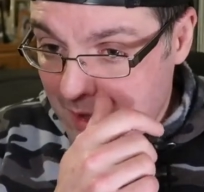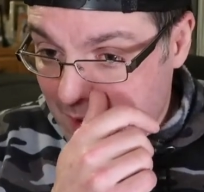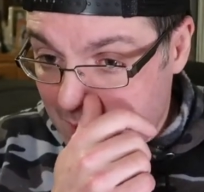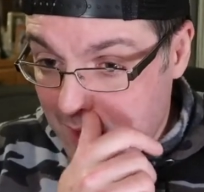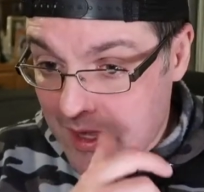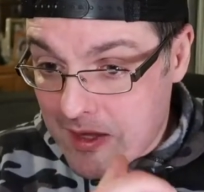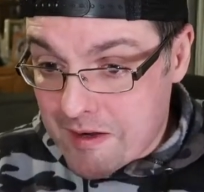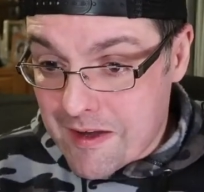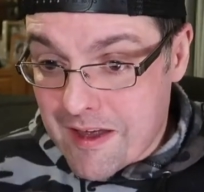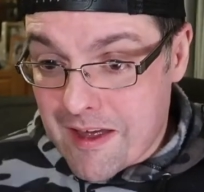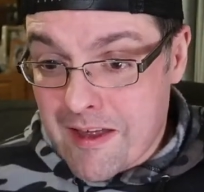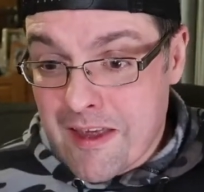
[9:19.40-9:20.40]
And
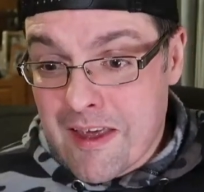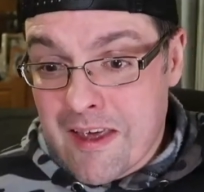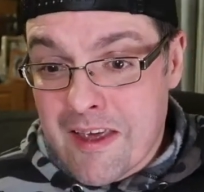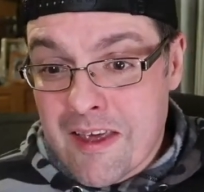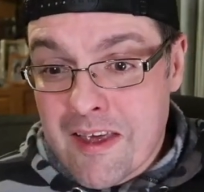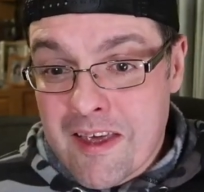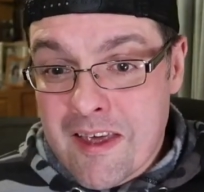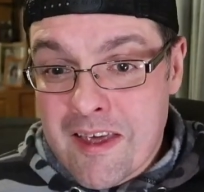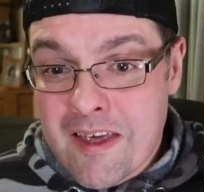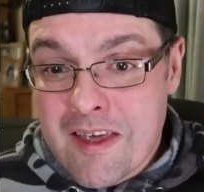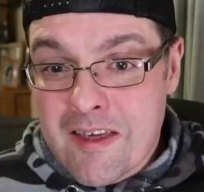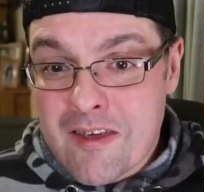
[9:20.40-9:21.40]

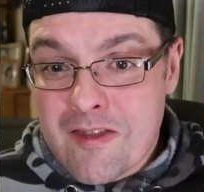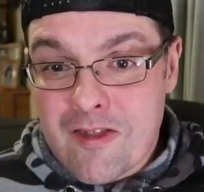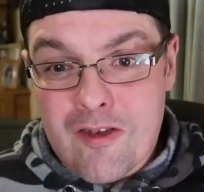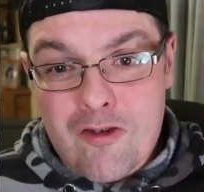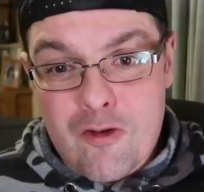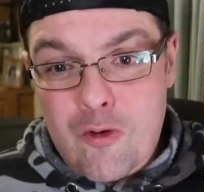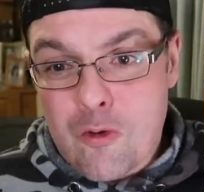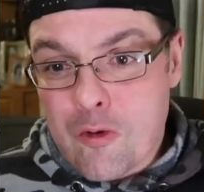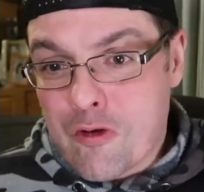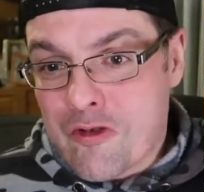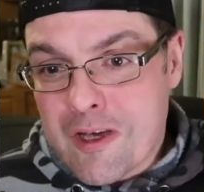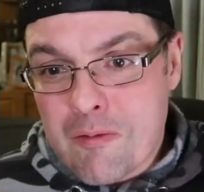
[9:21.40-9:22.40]
there's a whole
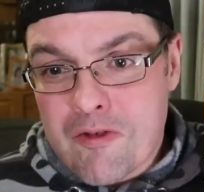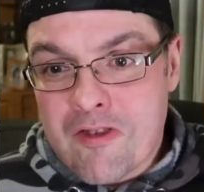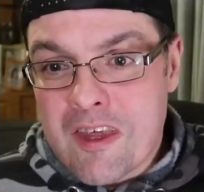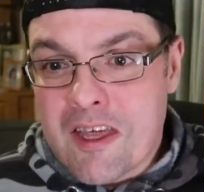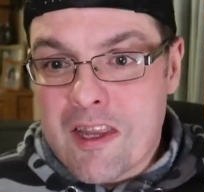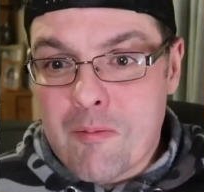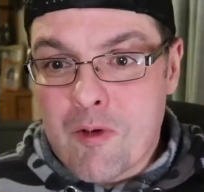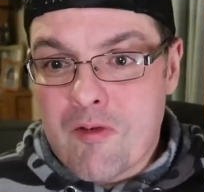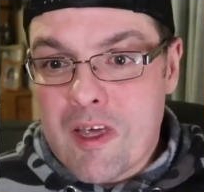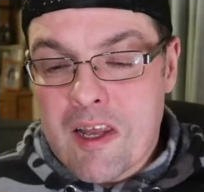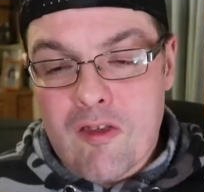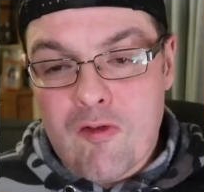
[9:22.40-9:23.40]
sequence at the end of the movie,
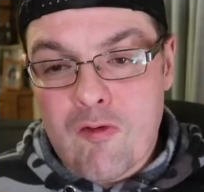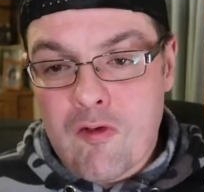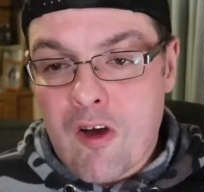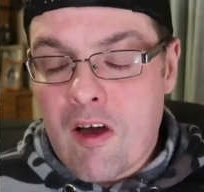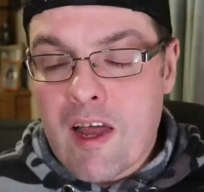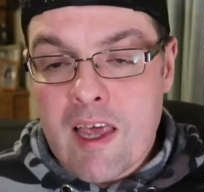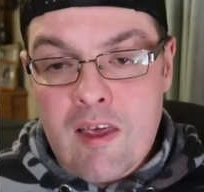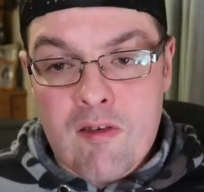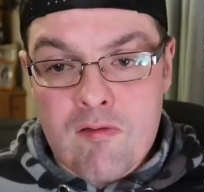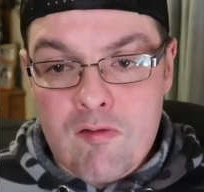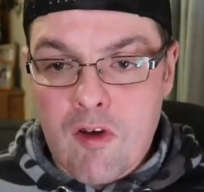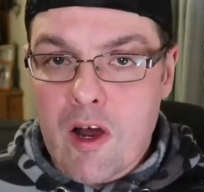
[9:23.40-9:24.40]
and it's very,
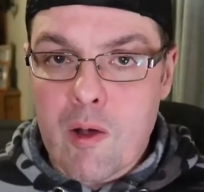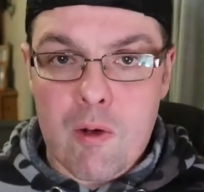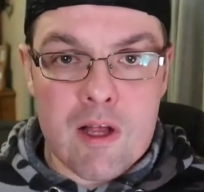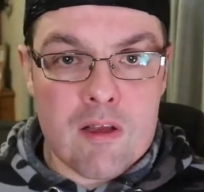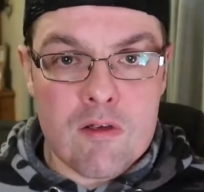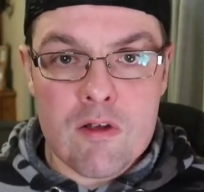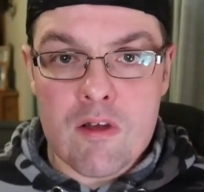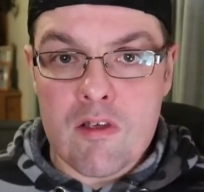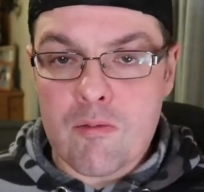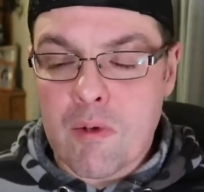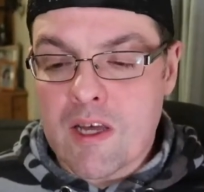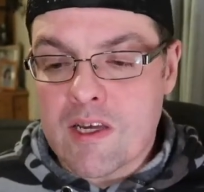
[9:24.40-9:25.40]
very well done,
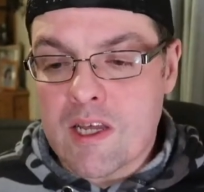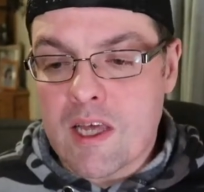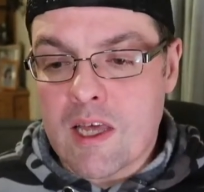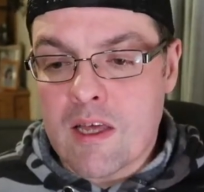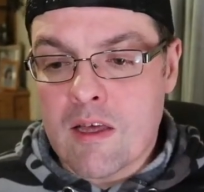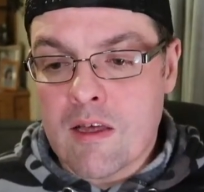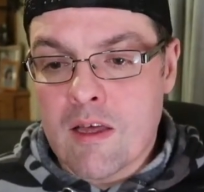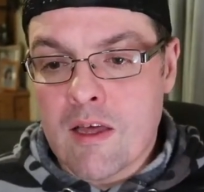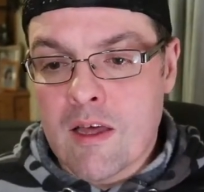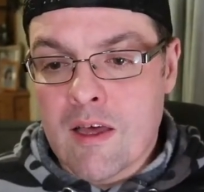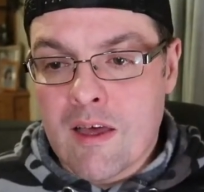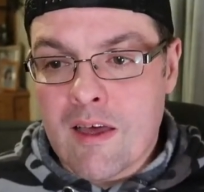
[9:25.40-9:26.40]
especially
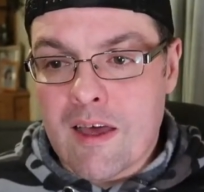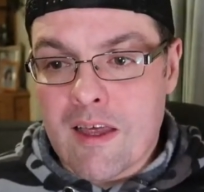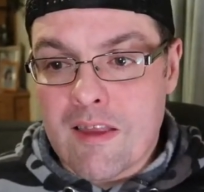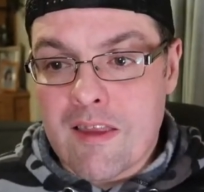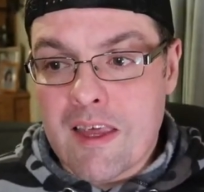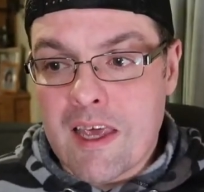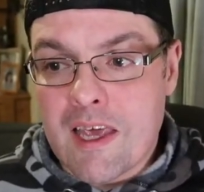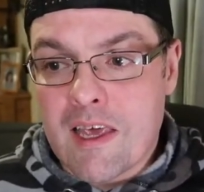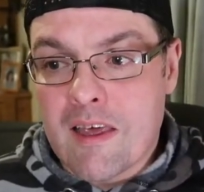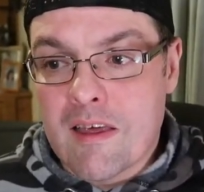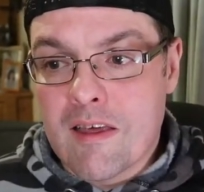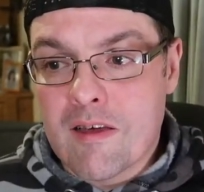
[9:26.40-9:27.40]
in the,
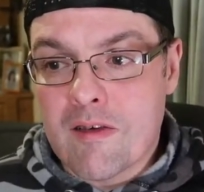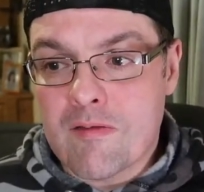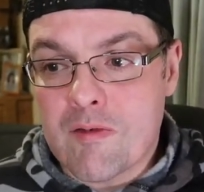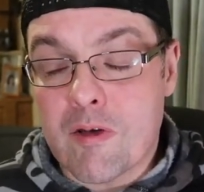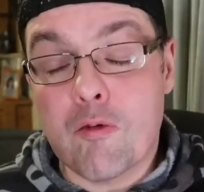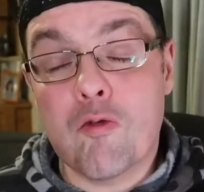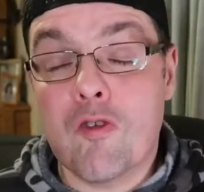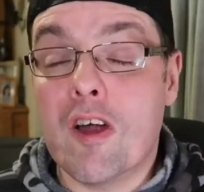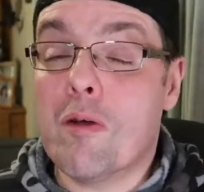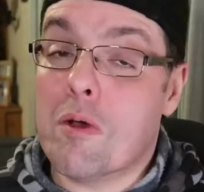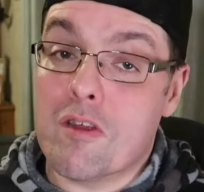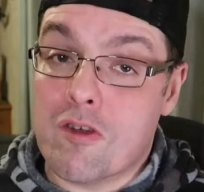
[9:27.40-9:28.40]
well, it was very
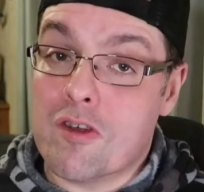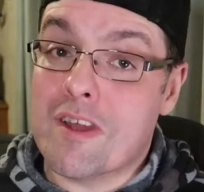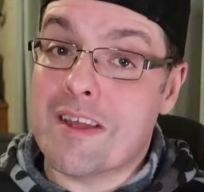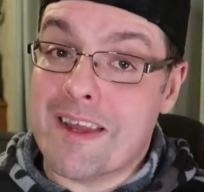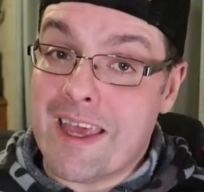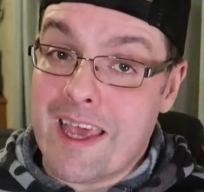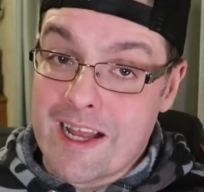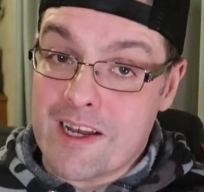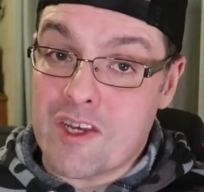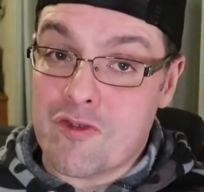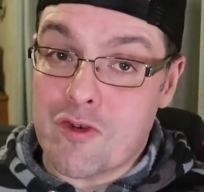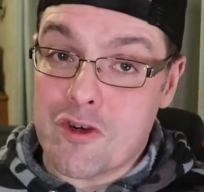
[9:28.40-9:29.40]
well done in the
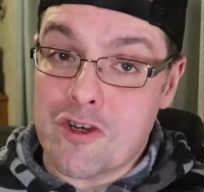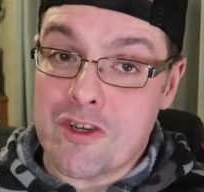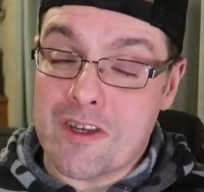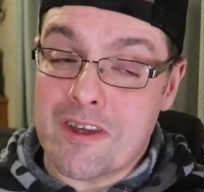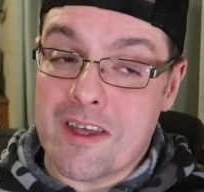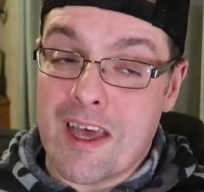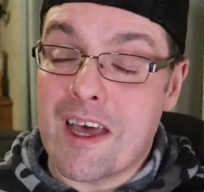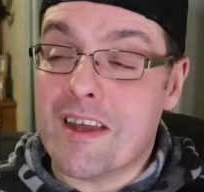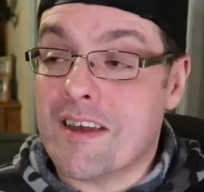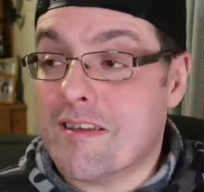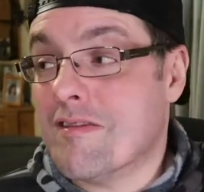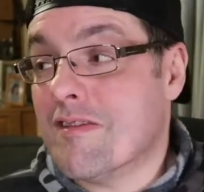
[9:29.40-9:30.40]
English version,
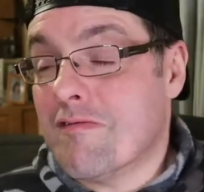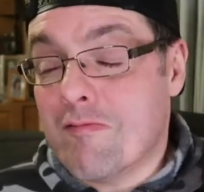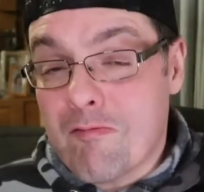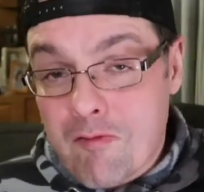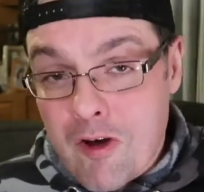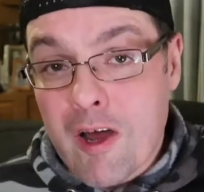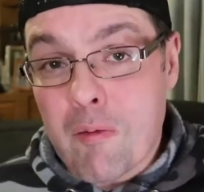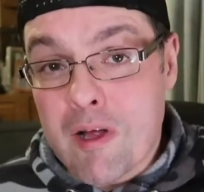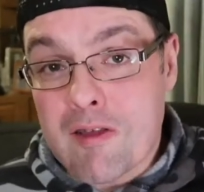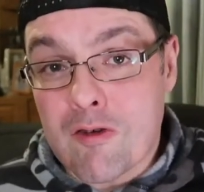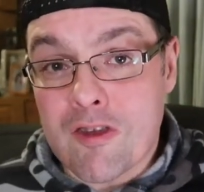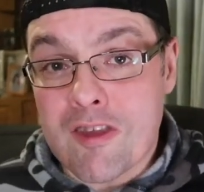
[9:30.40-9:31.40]
and very well
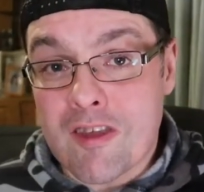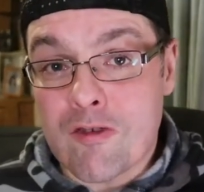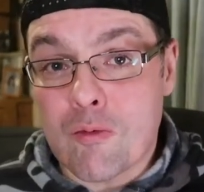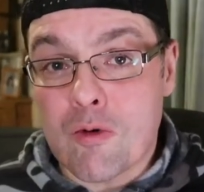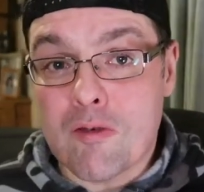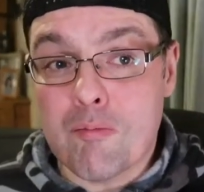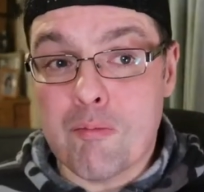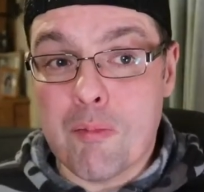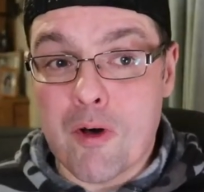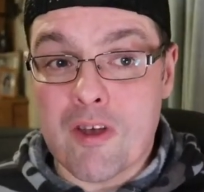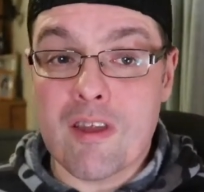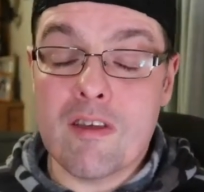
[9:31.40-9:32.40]
done in this one,
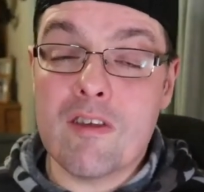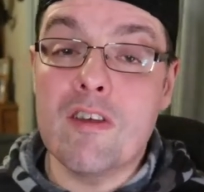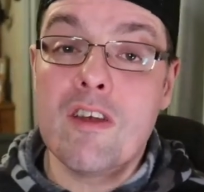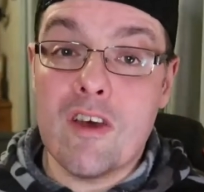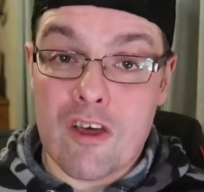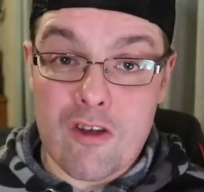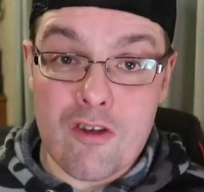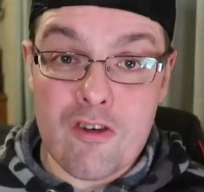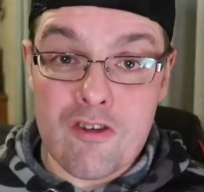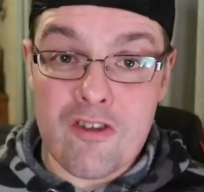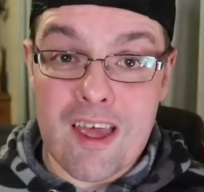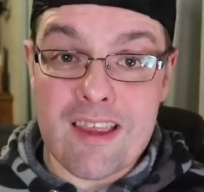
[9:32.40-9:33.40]
but not
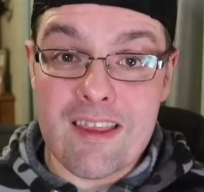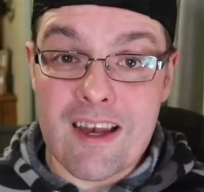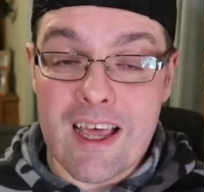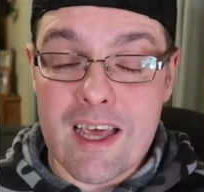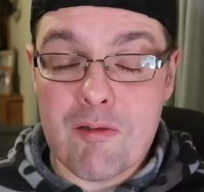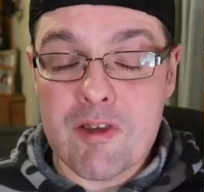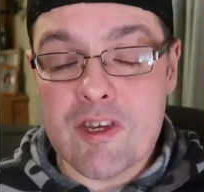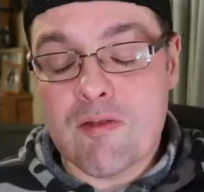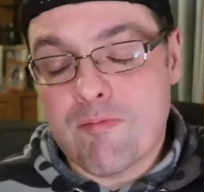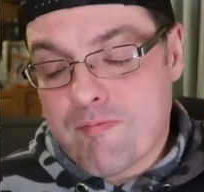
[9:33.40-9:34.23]
understanding the language,